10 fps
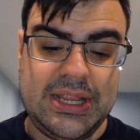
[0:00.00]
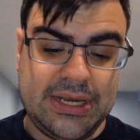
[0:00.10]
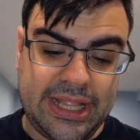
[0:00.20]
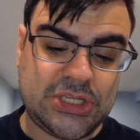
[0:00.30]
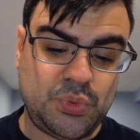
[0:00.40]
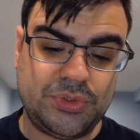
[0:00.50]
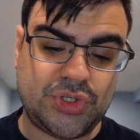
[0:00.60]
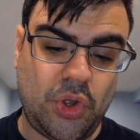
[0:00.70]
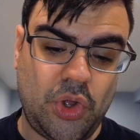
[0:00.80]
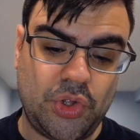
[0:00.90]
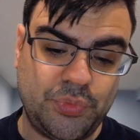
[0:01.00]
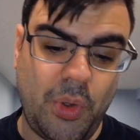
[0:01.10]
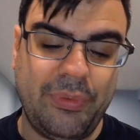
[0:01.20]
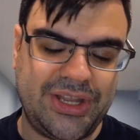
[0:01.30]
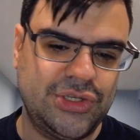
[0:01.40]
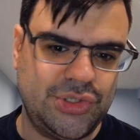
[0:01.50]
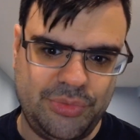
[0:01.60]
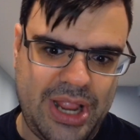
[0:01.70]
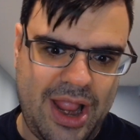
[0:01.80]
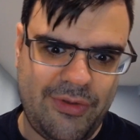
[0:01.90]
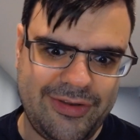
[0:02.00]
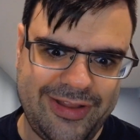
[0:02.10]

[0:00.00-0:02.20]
Next one's called What We Can Do Now. And